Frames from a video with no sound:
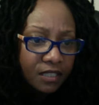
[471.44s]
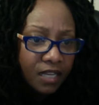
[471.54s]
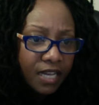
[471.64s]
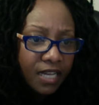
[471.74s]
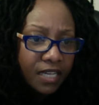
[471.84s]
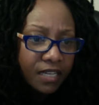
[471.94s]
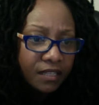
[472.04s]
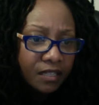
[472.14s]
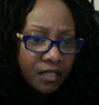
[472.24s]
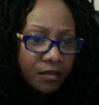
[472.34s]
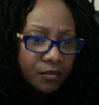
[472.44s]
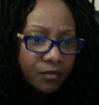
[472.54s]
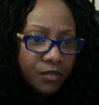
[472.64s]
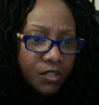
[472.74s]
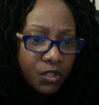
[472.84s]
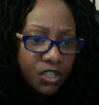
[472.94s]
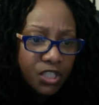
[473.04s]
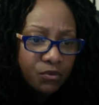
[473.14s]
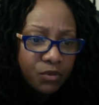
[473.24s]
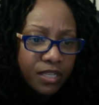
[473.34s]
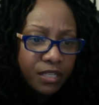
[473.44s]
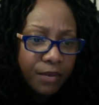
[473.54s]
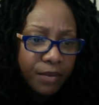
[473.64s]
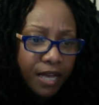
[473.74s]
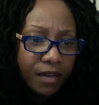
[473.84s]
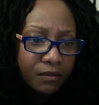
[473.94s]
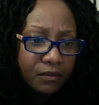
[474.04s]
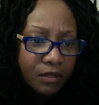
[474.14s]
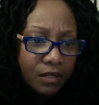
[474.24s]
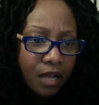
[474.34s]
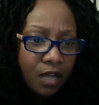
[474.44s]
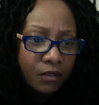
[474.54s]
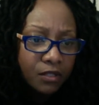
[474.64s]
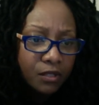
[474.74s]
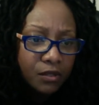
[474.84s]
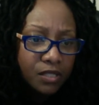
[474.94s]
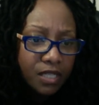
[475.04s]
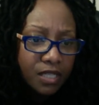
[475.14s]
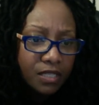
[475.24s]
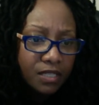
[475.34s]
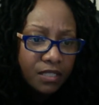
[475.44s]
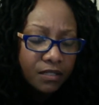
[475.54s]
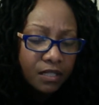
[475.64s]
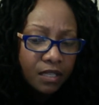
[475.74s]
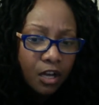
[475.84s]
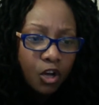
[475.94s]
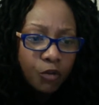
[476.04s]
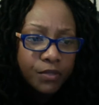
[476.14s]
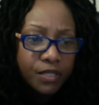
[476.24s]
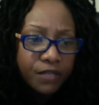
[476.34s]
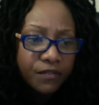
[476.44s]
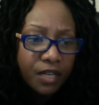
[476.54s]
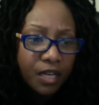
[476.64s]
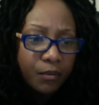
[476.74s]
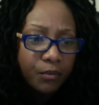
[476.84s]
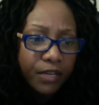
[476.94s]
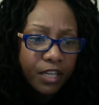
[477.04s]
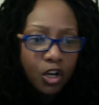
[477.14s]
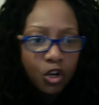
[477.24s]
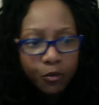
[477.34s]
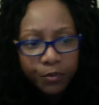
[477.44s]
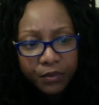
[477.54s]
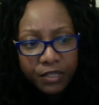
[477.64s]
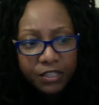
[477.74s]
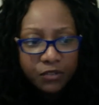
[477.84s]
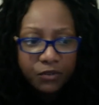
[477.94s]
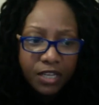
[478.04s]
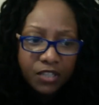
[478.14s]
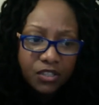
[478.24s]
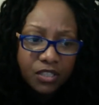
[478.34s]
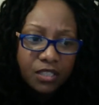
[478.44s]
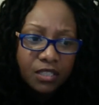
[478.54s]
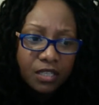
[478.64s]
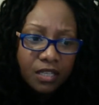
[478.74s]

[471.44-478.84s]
And so she's written about all of those things in hopes of bringing hope and restoration.